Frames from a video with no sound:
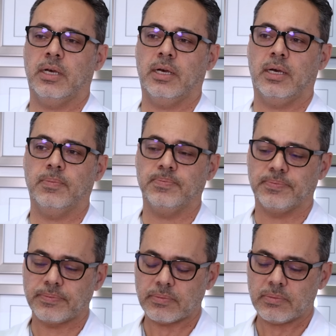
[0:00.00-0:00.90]
uh,
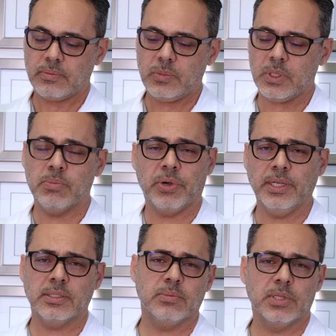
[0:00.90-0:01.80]

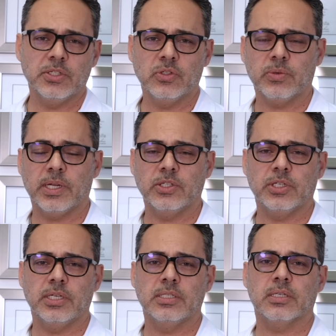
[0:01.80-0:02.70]
brain stimulation
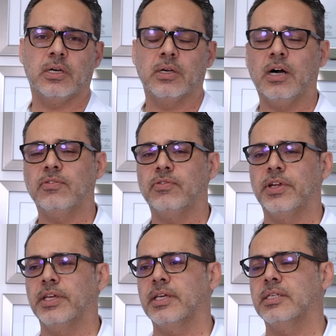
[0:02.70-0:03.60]
strategies are
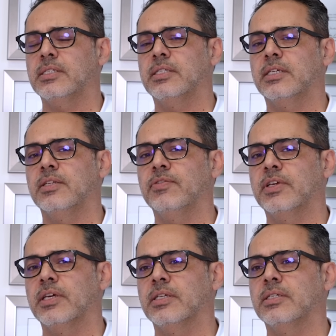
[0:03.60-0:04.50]
offering a
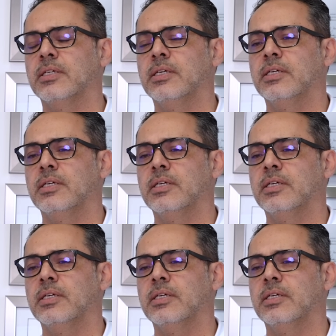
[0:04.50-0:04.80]
significant